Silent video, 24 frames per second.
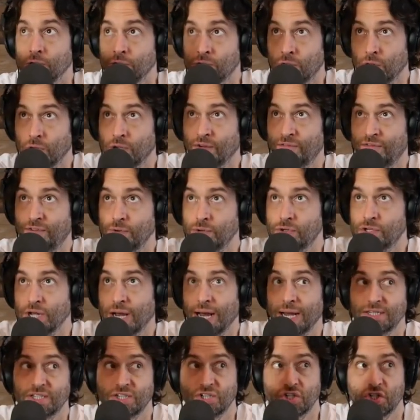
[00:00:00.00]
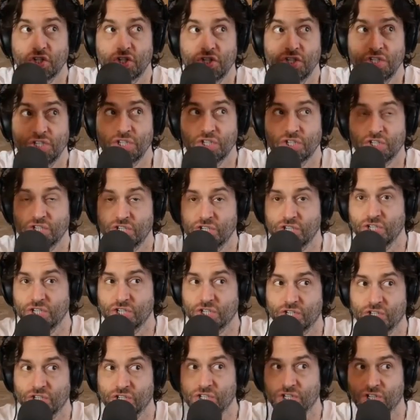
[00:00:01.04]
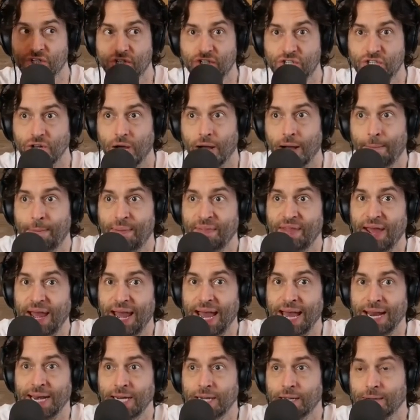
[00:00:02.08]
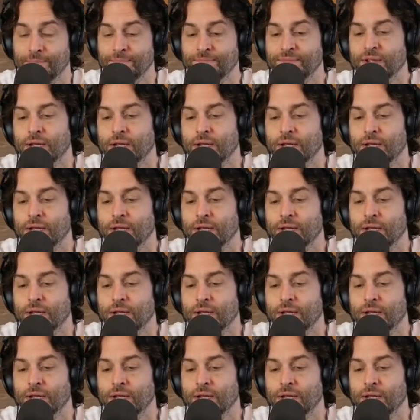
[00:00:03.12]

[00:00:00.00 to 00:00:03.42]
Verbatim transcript: took a few shots up in the attic